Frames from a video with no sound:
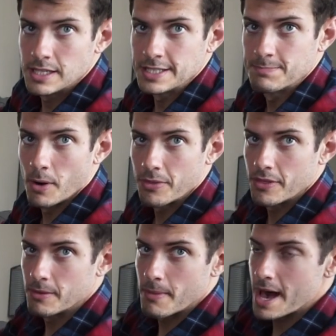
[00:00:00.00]
It's both
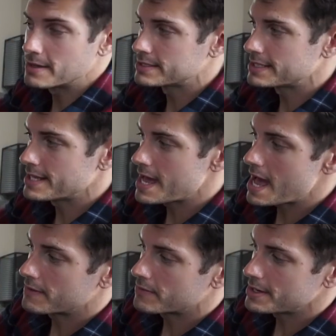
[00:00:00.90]
of the models that they
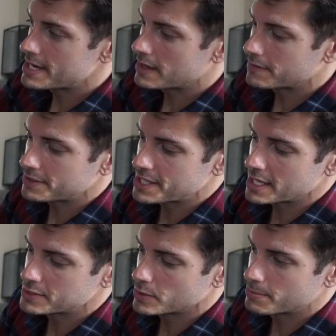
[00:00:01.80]
have right now for the
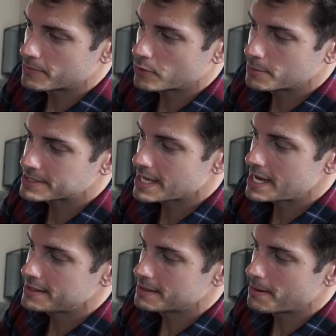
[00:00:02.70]
Don Performance
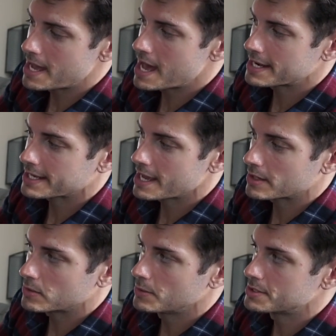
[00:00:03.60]
line, the bionic
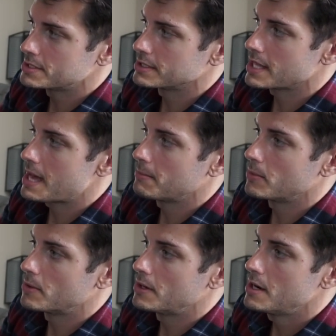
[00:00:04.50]
ankle, which is a lot
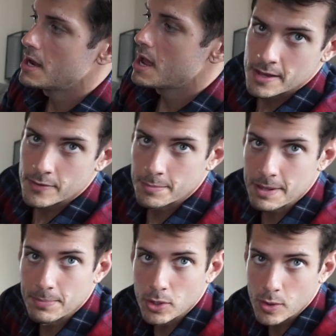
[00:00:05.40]
more for
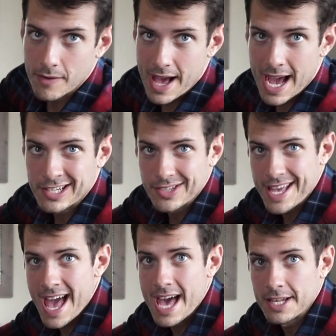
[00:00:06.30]
people who have actually
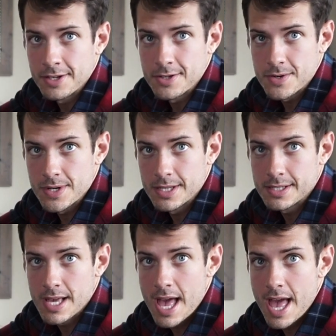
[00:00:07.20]
had
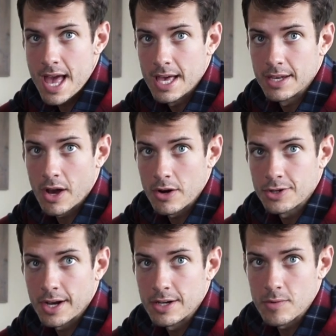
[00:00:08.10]
injuries and are
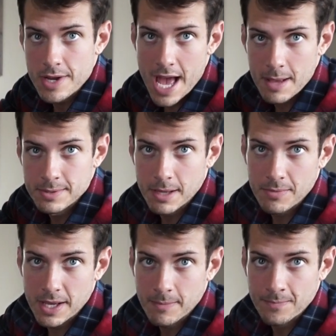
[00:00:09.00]
trying to rehab
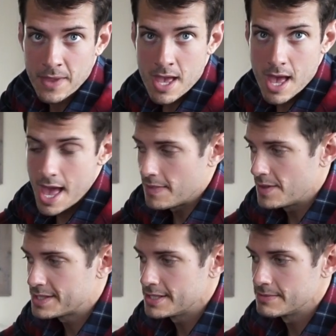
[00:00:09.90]
something. And
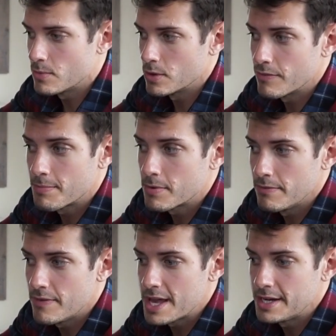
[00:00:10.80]
this is more of a
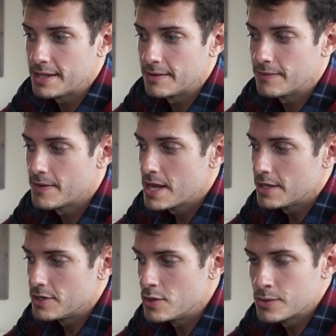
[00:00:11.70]
preventative
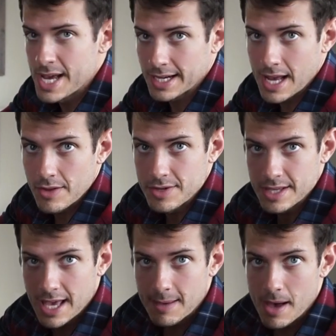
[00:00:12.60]
new technology
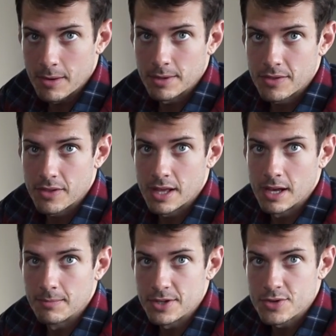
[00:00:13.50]
that came out with,
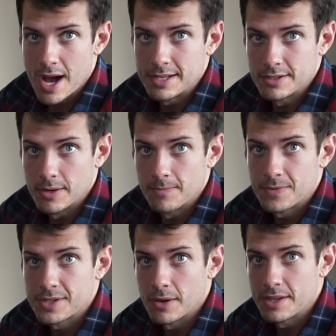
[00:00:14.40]
um, the Trizone.
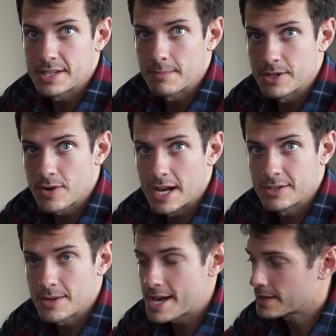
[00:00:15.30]
So they sent me
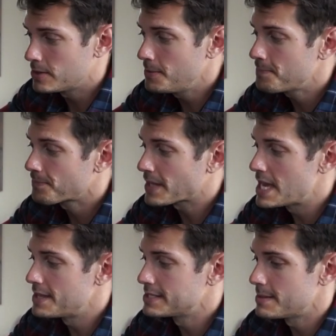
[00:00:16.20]
Trizone ankle,
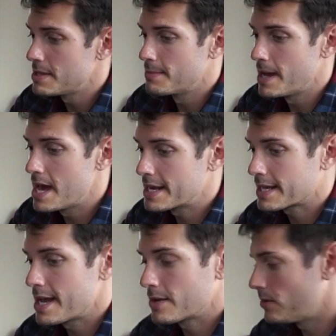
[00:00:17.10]
and they sent me the
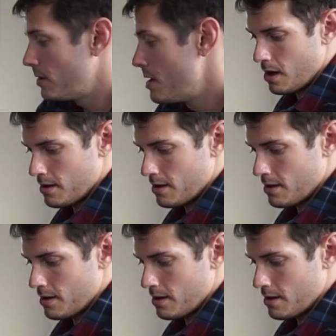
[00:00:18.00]
Bionic ankle.